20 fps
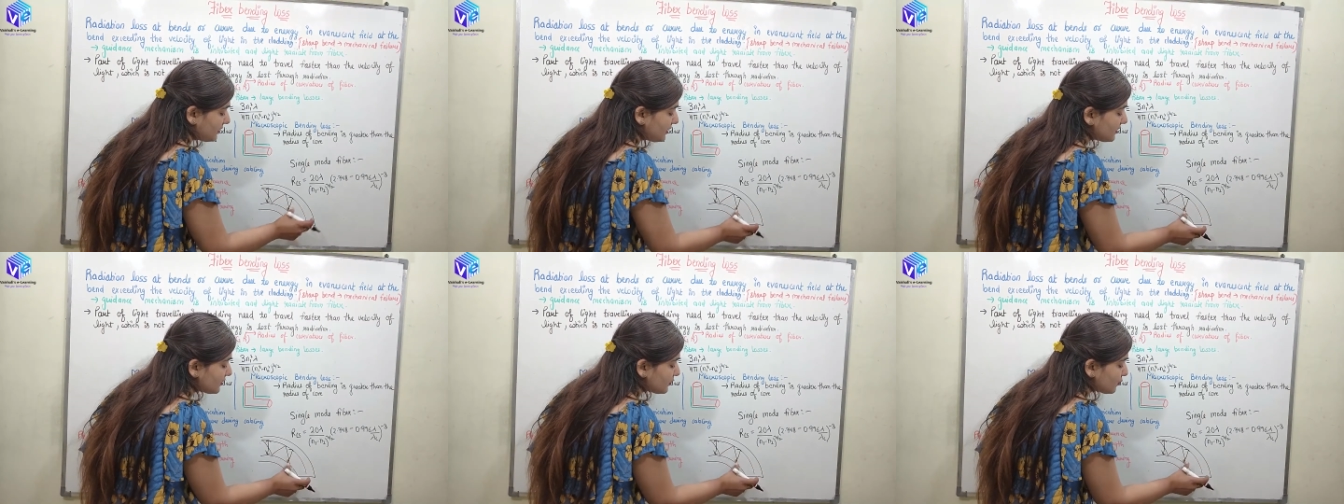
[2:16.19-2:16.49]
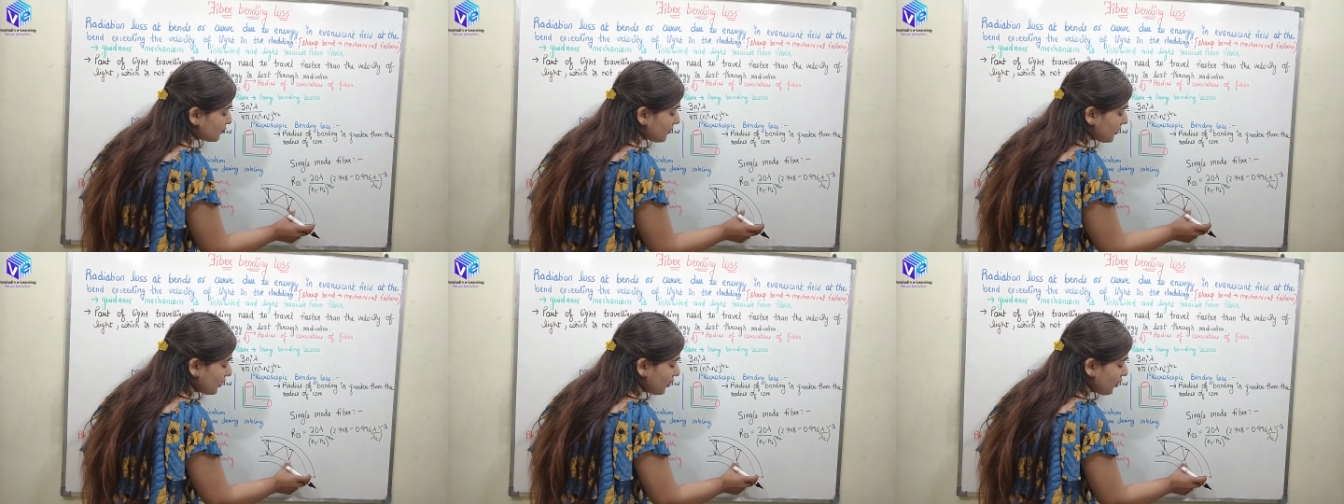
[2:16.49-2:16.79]

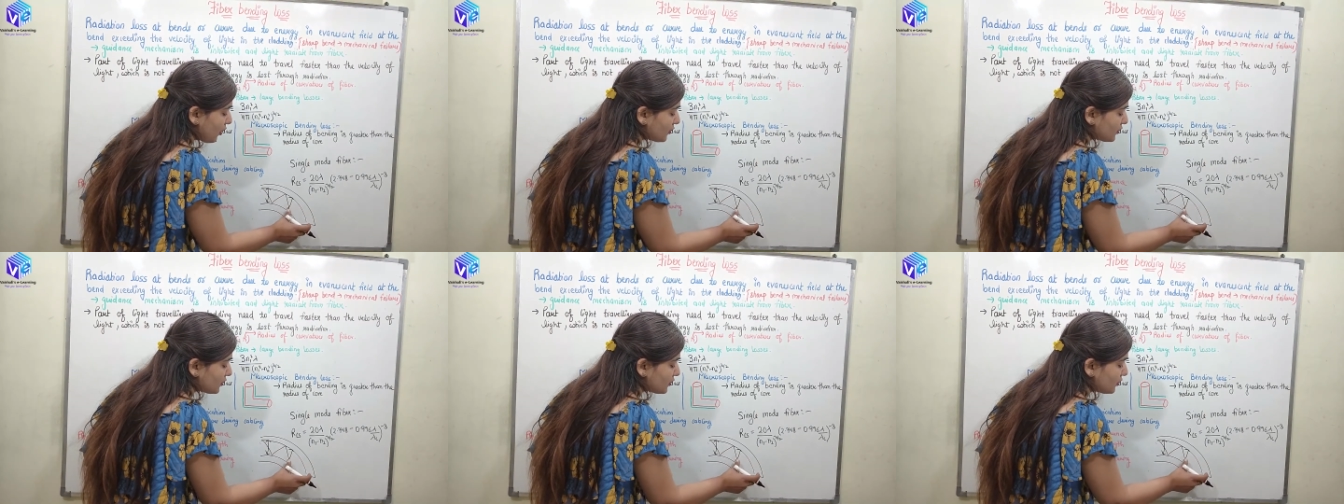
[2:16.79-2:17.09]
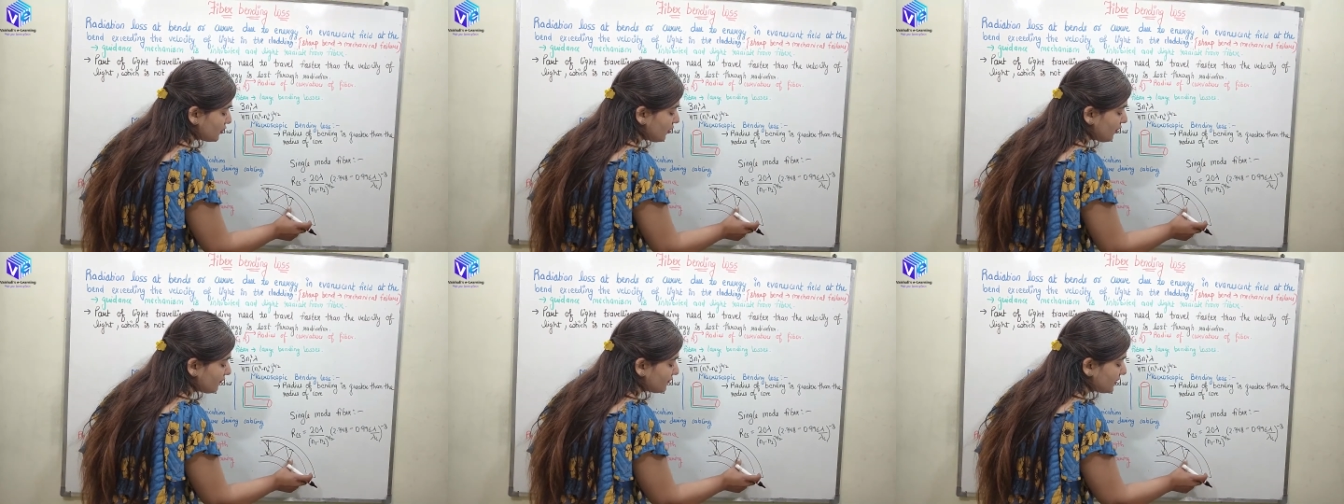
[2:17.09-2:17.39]
this
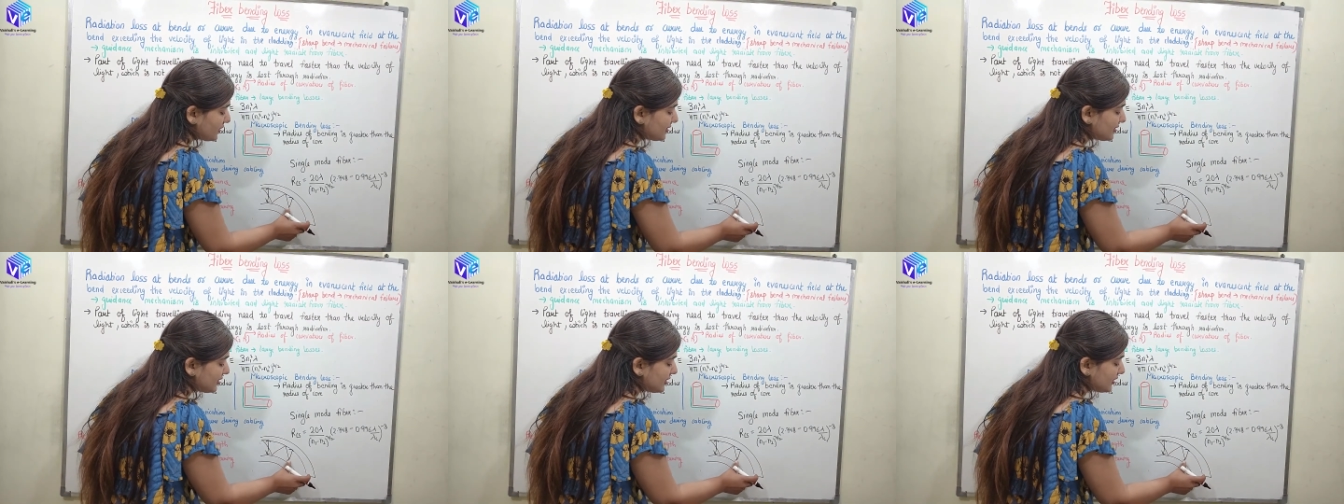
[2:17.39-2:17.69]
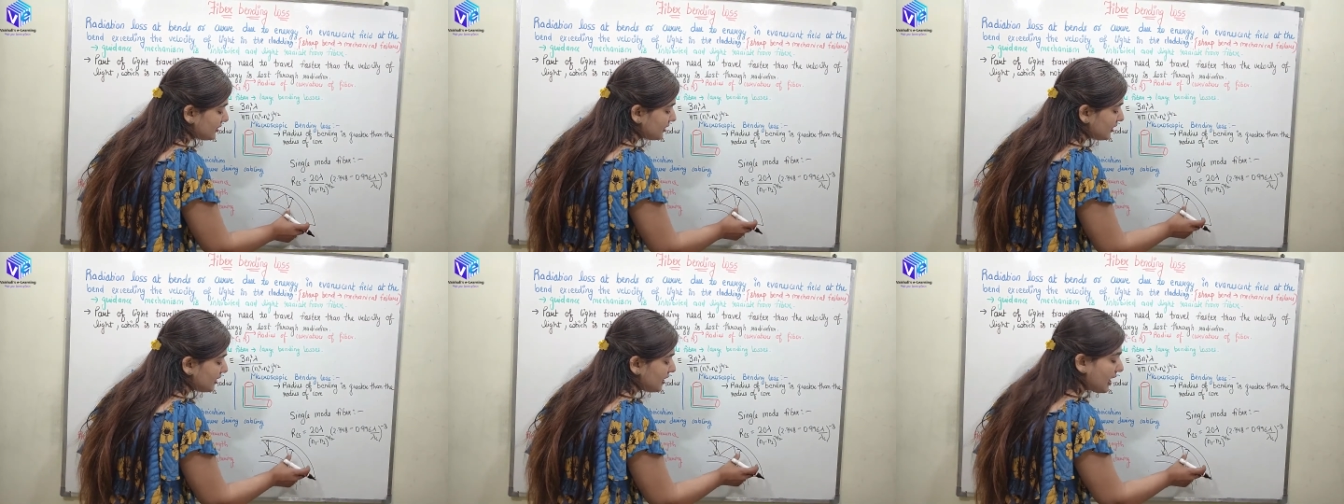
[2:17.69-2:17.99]
velocity of this
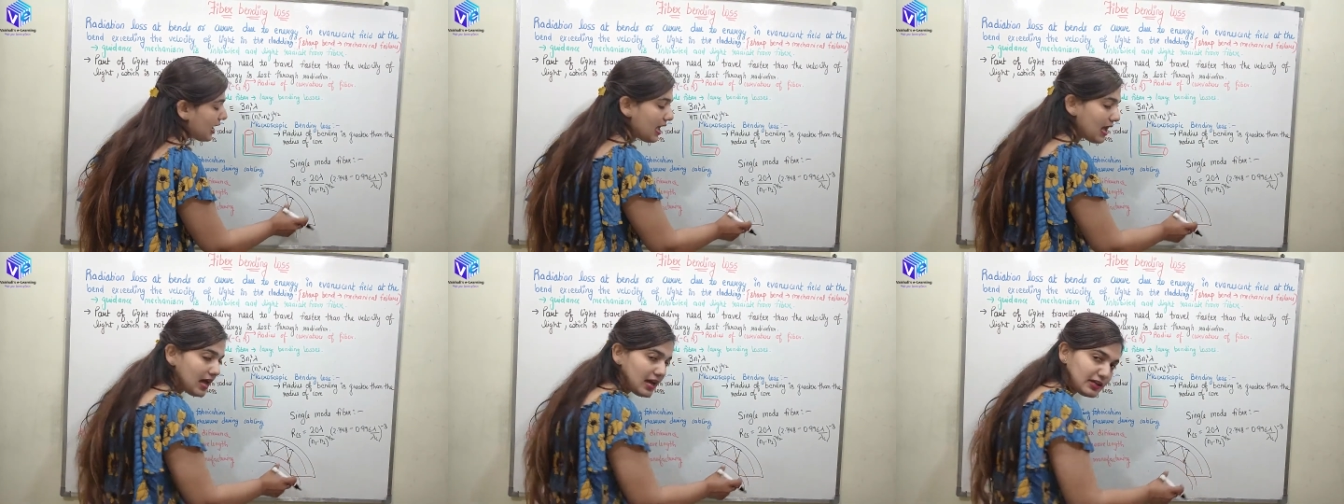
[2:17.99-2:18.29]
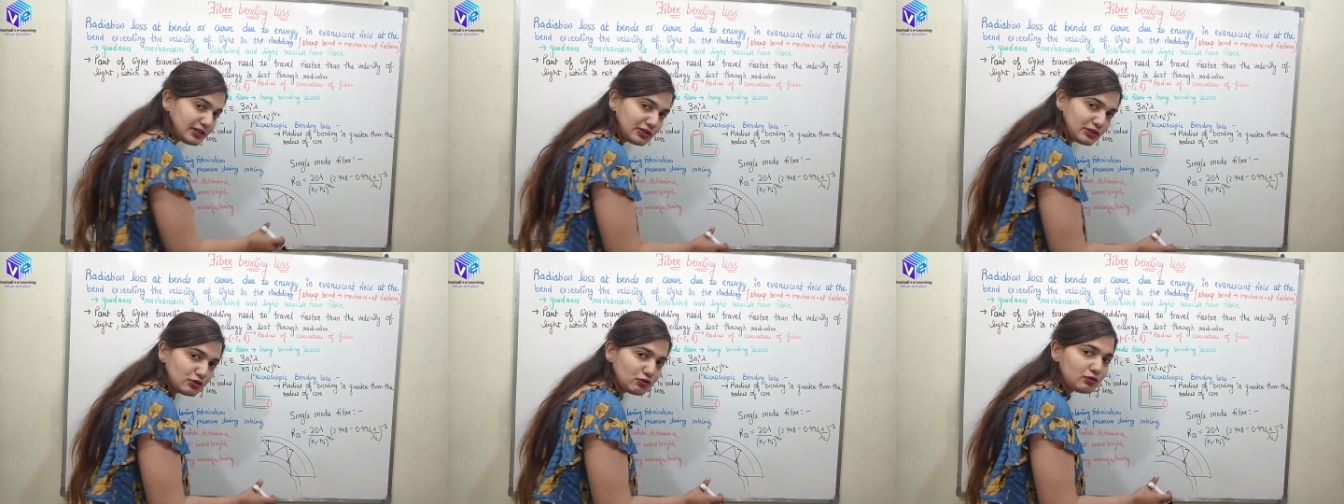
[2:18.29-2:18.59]
signal
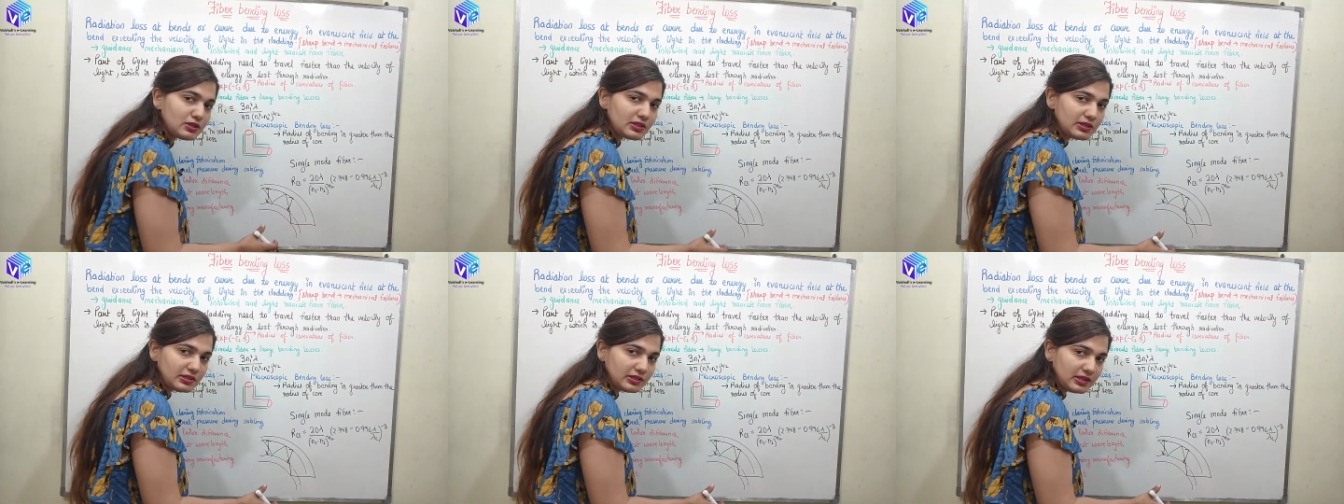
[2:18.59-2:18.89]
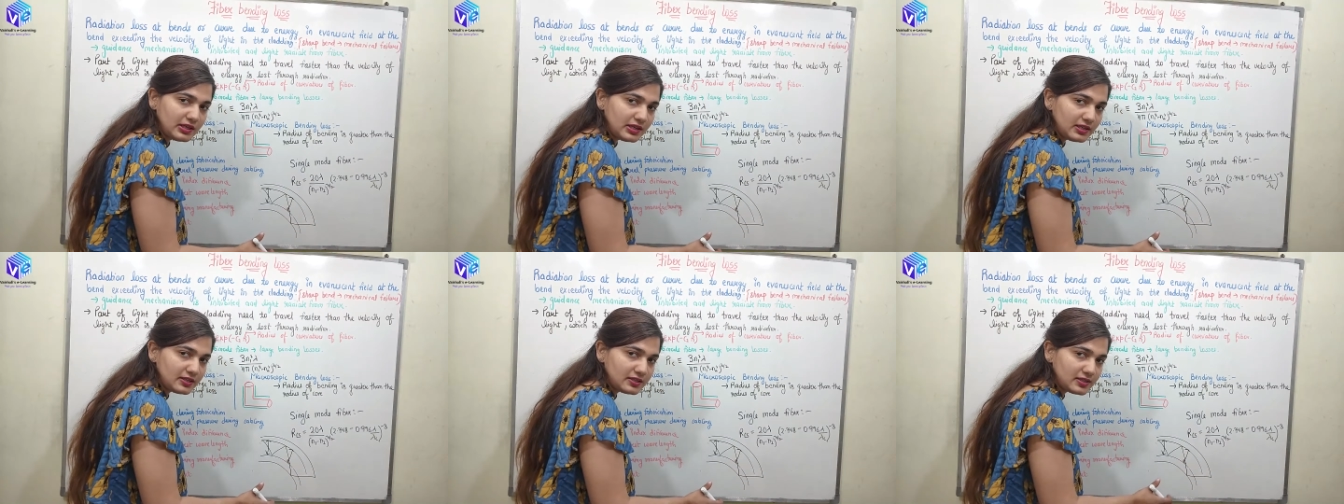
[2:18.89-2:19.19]
has to
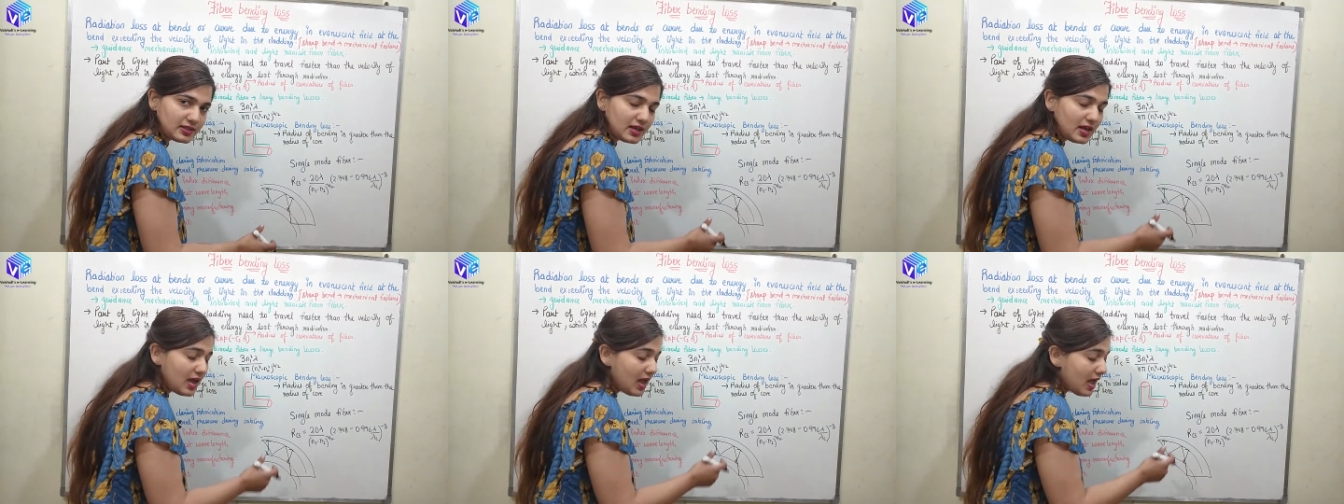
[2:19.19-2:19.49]
increase